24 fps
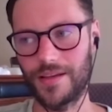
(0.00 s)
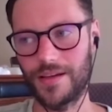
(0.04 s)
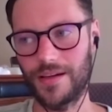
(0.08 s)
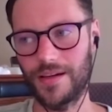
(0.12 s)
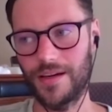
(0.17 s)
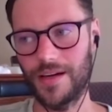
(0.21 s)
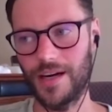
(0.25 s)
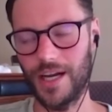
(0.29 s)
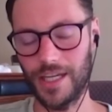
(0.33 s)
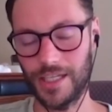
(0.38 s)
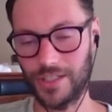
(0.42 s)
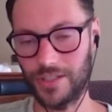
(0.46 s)

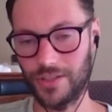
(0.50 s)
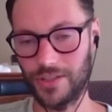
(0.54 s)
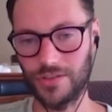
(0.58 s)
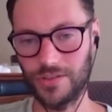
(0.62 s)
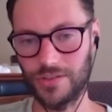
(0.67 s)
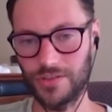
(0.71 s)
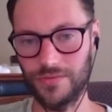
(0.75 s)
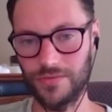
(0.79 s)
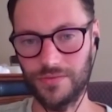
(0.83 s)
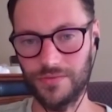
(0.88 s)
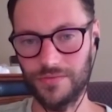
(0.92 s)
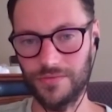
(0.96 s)
I
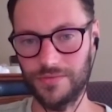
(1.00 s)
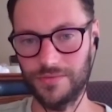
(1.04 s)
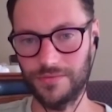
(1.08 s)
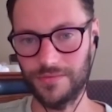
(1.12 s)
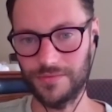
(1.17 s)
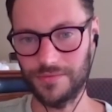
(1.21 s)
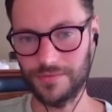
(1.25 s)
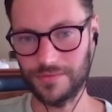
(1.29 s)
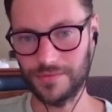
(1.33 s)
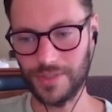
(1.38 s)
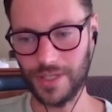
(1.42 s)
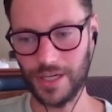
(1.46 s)
couldn't
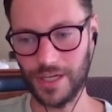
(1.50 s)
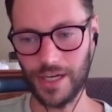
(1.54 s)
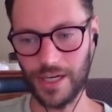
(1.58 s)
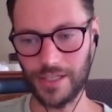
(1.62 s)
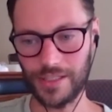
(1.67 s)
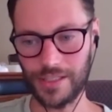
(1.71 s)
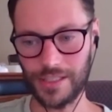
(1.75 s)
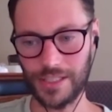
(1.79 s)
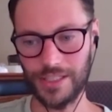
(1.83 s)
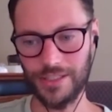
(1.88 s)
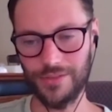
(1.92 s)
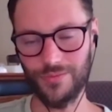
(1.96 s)

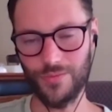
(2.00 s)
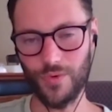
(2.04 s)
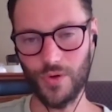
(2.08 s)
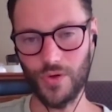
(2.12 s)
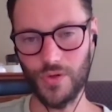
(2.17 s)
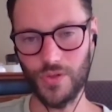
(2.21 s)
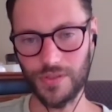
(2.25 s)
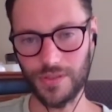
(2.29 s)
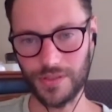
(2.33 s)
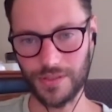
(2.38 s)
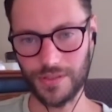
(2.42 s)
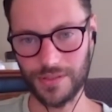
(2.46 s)
hardly
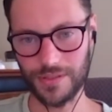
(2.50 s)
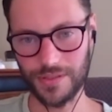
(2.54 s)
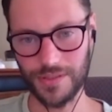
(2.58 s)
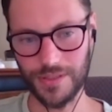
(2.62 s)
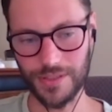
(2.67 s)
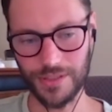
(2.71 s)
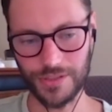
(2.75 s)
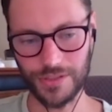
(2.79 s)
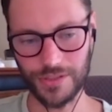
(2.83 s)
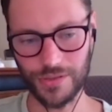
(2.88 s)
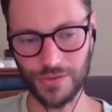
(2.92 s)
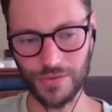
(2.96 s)
walk
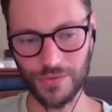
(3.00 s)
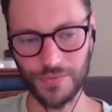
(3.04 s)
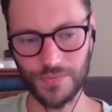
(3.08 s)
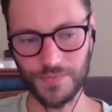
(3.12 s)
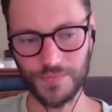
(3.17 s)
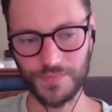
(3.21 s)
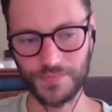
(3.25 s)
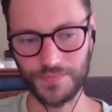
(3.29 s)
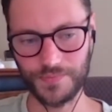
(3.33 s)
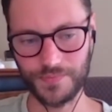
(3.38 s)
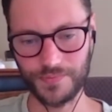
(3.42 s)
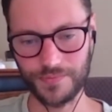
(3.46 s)
at all.
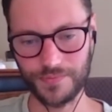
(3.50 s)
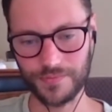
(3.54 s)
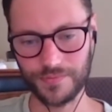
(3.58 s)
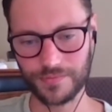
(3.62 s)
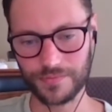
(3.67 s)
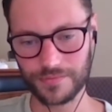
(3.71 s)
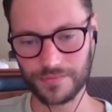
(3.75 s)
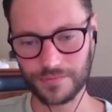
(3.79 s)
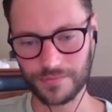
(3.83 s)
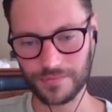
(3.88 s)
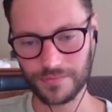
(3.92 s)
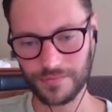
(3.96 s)

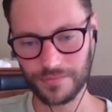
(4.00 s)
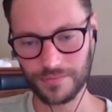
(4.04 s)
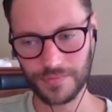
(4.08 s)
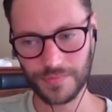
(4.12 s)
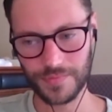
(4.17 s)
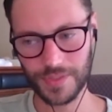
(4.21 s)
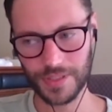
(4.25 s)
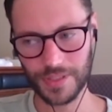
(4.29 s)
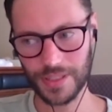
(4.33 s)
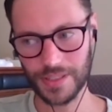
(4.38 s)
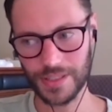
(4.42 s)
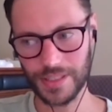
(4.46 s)

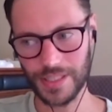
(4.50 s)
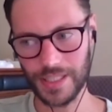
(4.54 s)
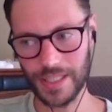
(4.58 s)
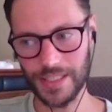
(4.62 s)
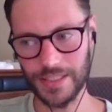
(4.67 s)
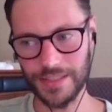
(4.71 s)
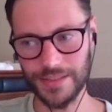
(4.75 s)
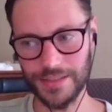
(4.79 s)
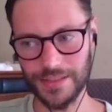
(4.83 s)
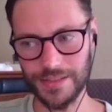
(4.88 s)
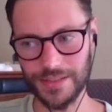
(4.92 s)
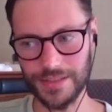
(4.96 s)

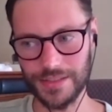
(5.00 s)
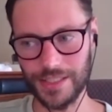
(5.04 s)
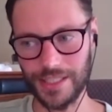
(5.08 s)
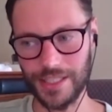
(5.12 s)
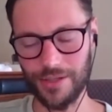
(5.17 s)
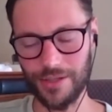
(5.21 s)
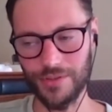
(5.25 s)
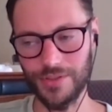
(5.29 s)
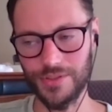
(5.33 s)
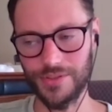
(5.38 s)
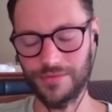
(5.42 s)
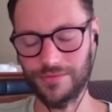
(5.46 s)
And I
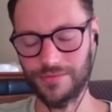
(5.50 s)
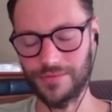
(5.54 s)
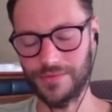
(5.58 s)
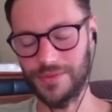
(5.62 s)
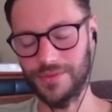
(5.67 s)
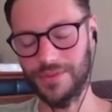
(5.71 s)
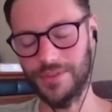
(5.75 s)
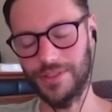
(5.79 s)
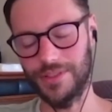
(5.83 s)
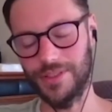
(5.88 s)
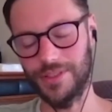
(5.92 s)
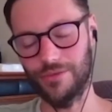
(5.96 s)
was
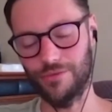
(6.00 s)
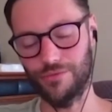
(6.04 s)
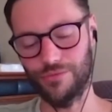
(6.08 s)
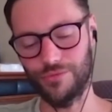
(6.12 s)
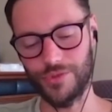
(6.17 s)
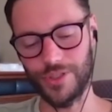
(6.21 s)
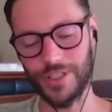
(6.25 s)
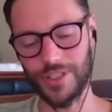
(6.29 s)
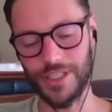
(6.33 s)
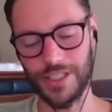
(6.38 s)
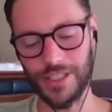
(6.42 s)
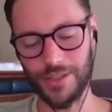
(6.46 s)
in a
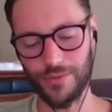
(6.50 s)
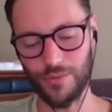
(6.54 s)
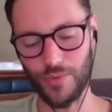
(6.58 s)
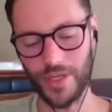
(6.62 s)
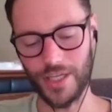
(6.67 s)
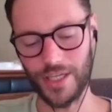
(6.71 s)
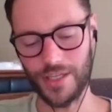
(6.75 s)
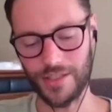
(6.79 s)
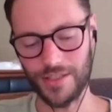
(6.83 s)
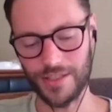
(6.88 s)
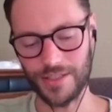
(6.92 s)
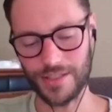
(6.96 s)
really
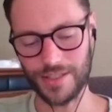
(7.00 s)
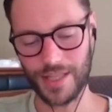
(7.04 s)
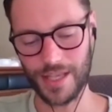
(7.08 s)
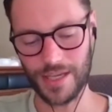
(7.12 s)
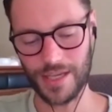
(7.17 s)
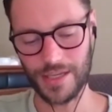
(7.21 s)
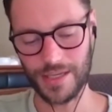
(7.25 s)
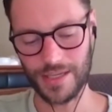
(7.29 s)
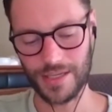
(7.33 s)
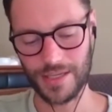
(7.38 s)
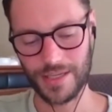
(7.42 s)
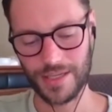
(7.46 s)
weakened
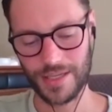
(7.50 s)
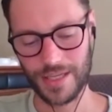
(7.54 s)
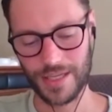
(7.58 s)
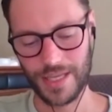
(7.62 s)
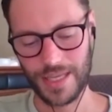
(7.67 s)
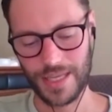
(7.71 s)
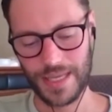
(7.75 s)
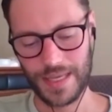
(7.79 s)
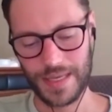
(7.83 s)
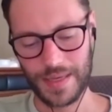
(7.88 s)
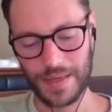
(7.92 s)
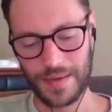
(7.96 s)
state.
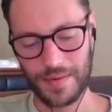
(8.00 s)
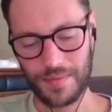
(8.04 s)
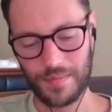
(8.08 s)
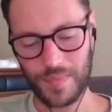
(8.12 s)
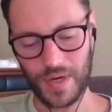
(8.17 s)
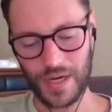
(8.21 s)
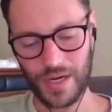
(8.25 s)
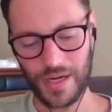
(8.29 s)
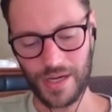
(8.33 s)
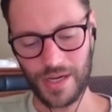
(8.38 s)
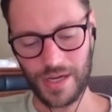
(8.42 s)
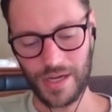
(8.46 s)

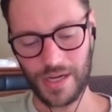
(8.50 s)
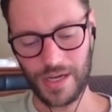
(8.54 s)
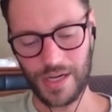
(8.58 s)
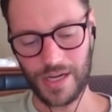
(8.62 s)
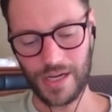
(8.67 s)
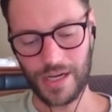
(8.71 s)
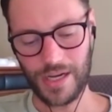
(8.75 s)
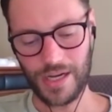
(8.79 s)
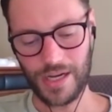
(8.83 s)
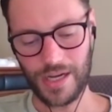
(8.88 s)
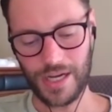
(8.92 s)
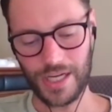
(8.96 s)
But
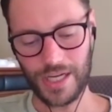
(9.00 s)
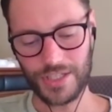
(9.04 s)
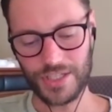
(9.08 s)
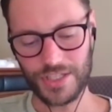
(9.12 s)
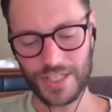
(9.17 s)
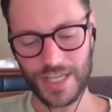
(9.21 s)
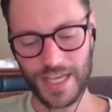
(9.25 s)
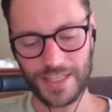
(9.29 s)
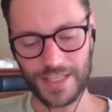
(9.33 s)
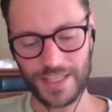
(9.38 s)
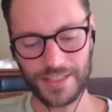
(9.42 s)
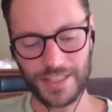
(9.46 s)
I
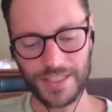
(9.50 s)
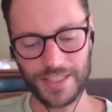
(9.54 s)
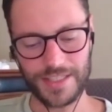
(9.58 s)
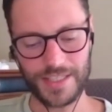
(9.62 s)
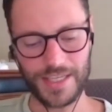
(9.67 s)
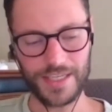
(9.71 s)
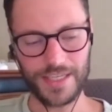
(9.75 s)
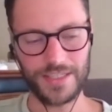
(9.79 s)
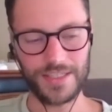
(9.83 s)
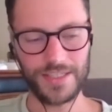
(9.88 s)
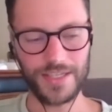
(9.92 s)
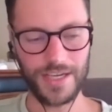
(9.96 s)
just had this
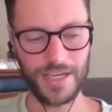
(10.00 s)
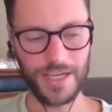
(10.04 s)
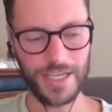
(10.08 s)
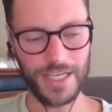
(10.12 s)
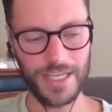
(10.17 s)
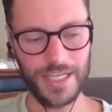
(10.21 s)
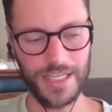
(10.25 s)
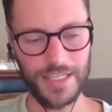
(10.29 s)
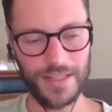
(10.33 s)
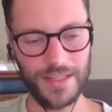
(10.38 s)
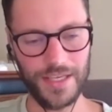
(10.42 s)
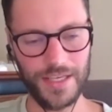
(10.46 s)

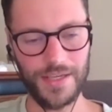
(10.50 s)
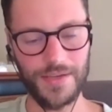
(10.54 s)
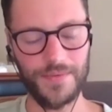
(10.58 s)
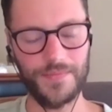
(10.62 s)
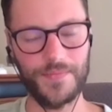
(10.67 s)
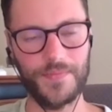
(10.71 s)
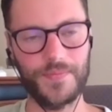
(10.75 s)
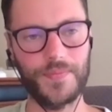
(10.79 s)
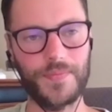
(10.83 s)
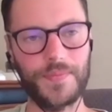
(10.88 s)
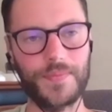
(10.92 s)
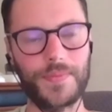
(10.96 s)
anxiety
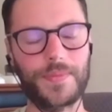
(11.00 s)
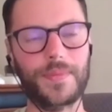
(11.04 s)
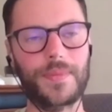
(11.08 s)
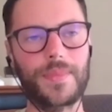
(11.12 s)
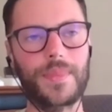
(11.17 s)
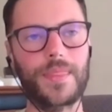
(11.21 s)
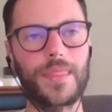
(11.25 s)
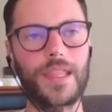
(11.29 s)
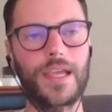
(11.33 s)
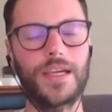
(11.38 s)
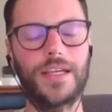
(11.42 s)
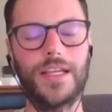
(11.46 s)

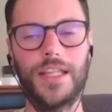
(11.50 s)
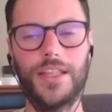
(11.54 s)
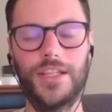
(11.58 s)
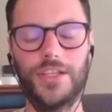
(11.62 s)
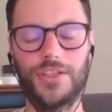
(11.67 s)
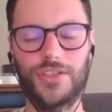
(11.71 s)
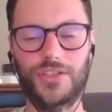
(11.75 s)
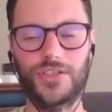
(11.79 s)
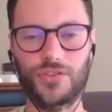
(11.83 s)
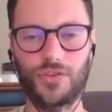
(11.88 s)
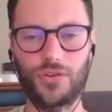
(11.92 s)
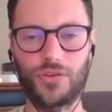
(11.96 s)
and the
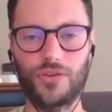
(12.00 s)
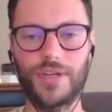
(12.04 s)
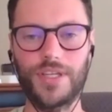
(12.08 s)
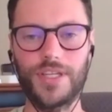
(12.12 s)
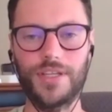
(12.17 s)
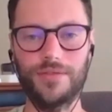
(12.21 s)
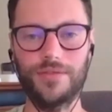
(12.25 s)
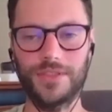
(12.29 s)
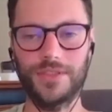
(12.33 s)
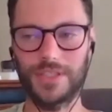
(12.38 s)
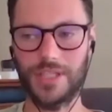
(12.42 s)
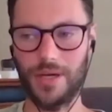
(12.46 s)
story
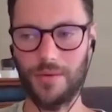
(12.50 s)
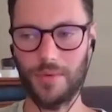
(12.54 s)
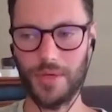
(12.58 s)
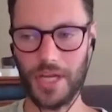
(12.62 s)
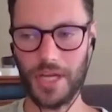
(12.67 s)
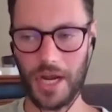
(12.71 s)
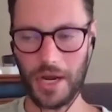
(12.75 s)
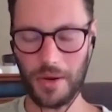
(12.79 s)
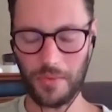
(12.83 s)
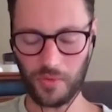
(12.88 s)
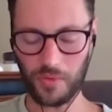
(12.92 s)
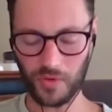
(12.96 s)
that was coming
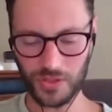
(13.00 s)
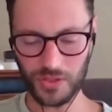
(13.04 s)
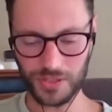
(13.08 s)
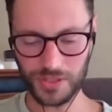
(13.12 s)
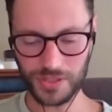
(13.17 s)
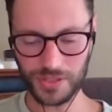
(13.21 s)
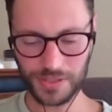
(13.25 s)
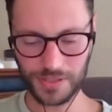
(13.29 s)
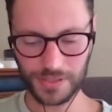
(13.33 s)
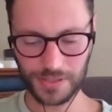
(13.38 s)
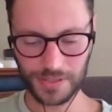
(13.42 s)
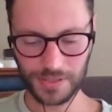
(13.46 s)
up
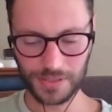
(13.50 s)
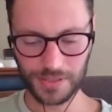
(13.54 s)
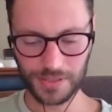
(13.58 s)
was,